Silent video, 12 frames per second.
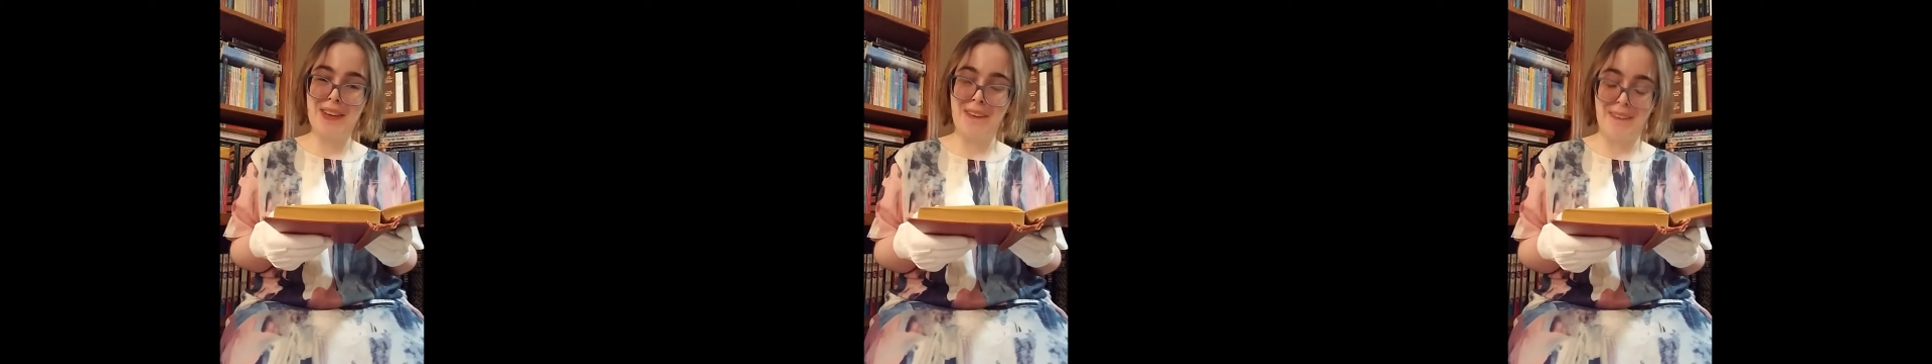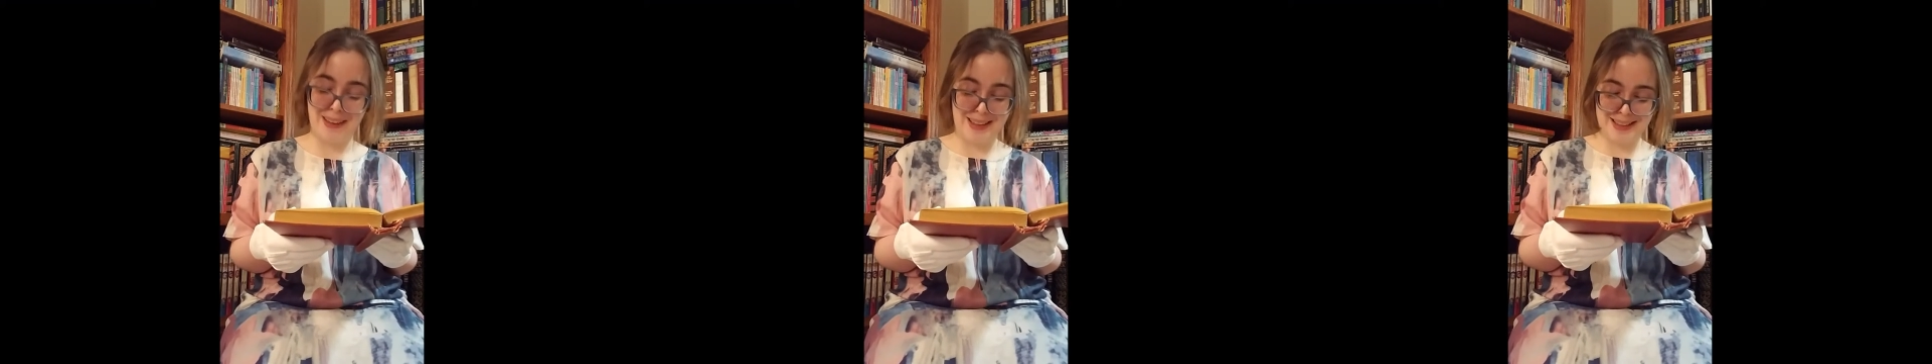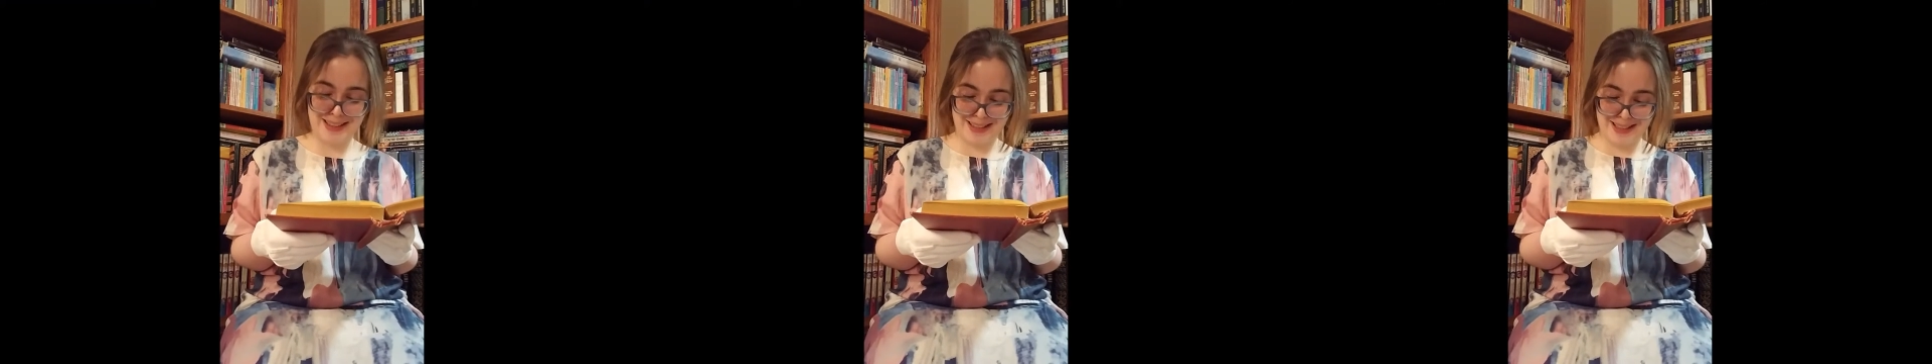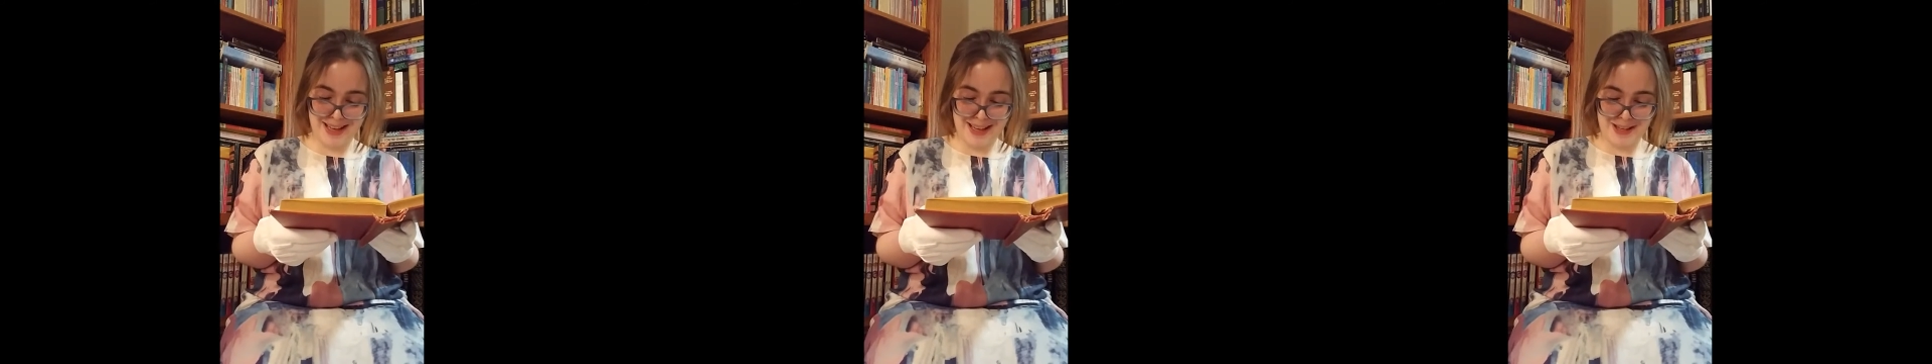horse?
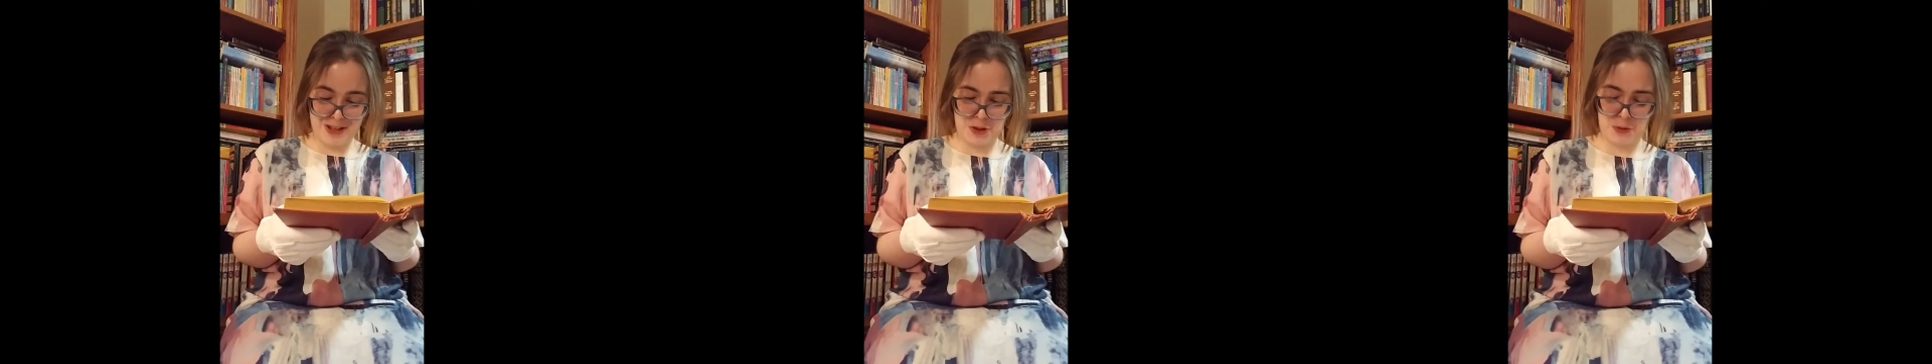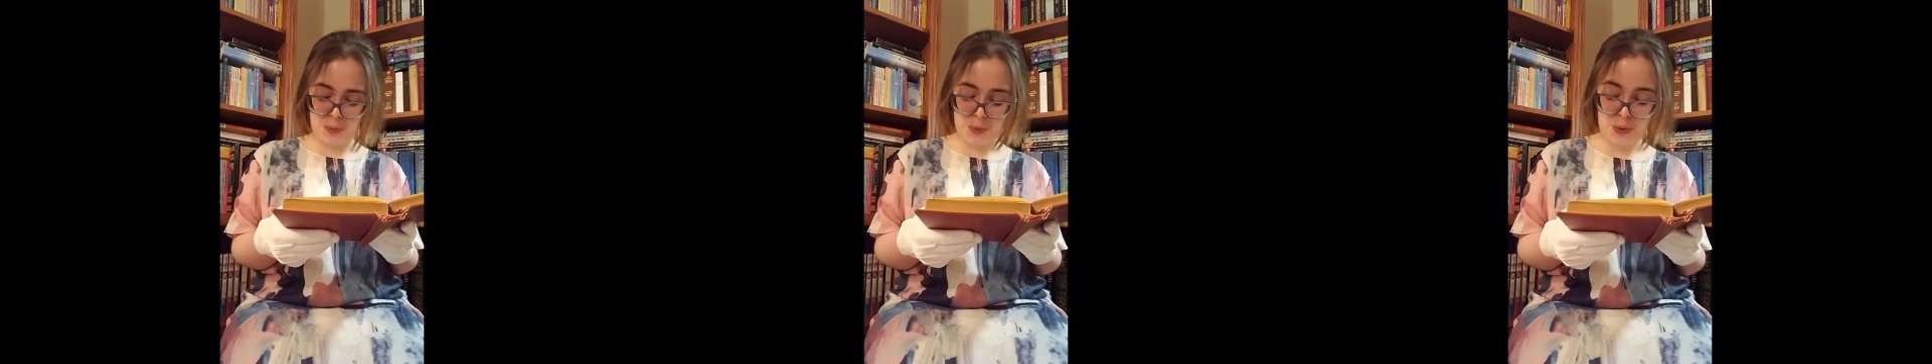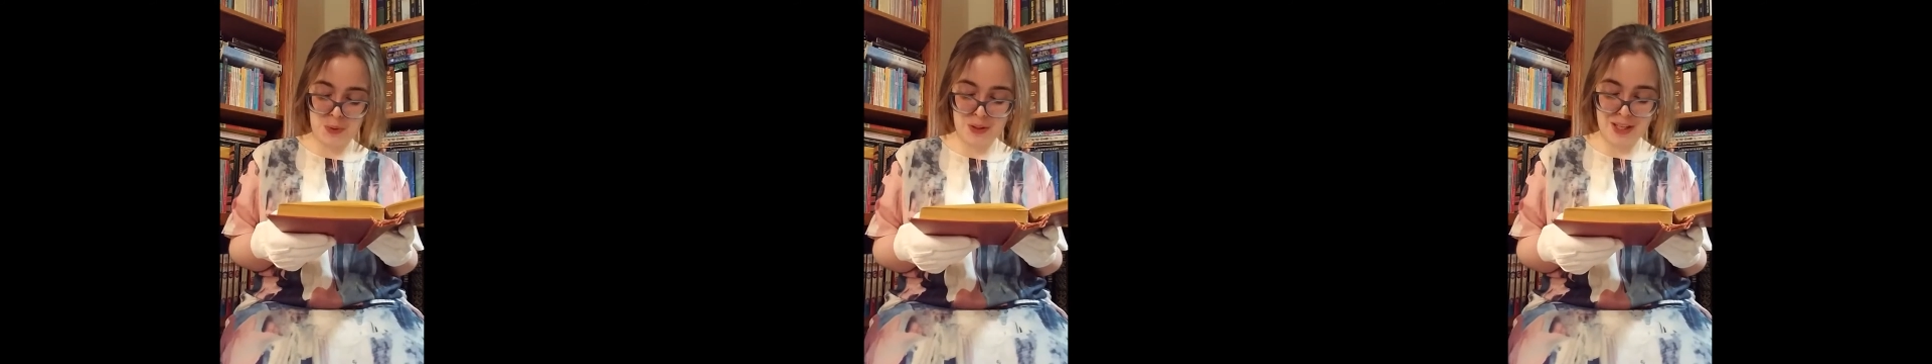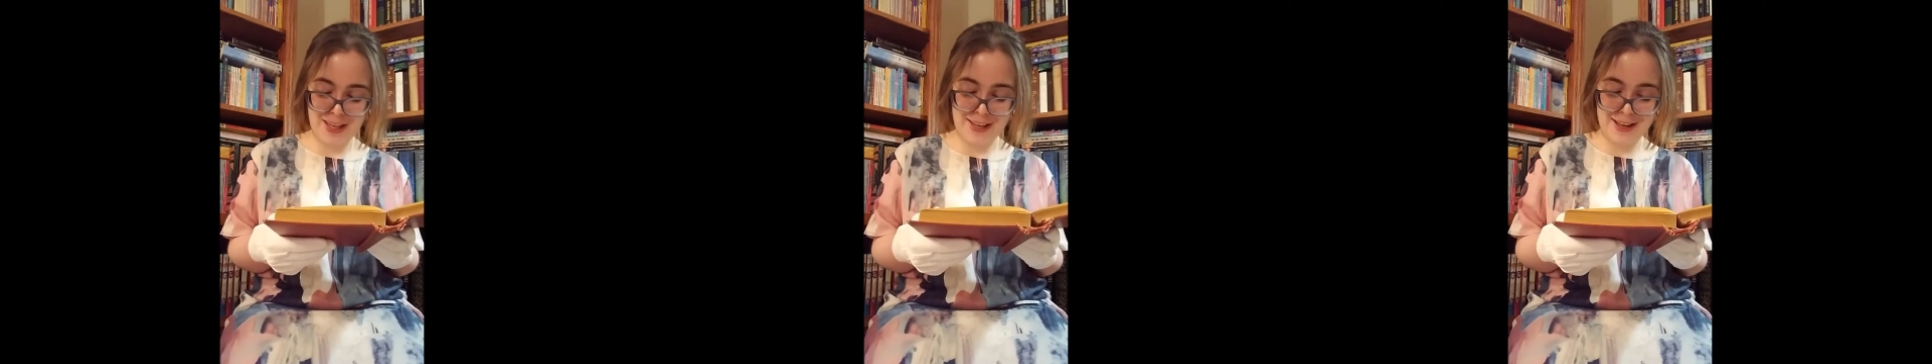
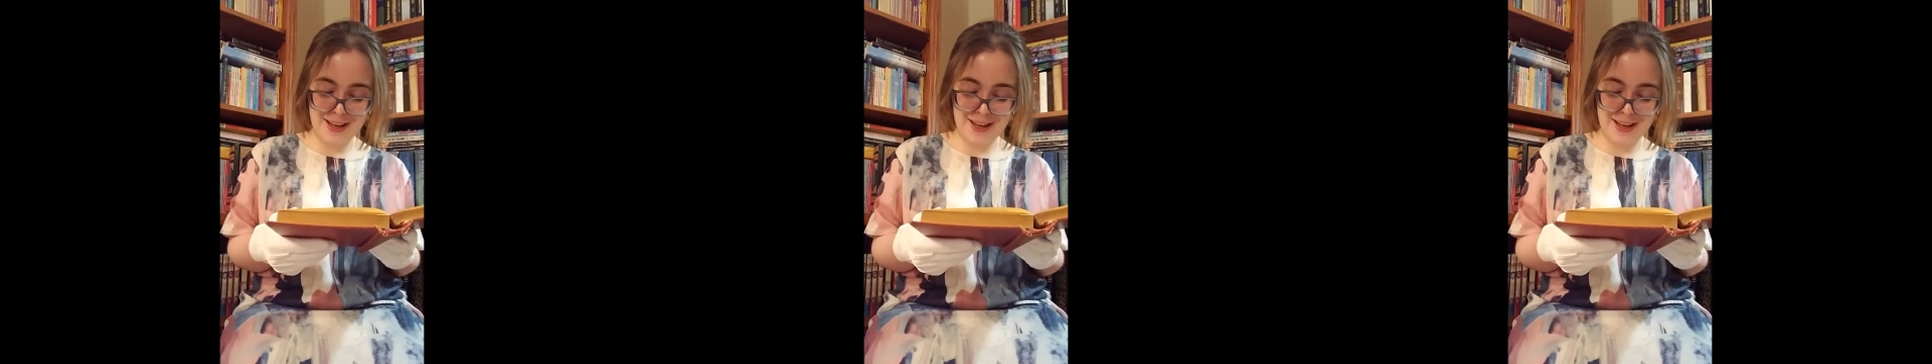Truly?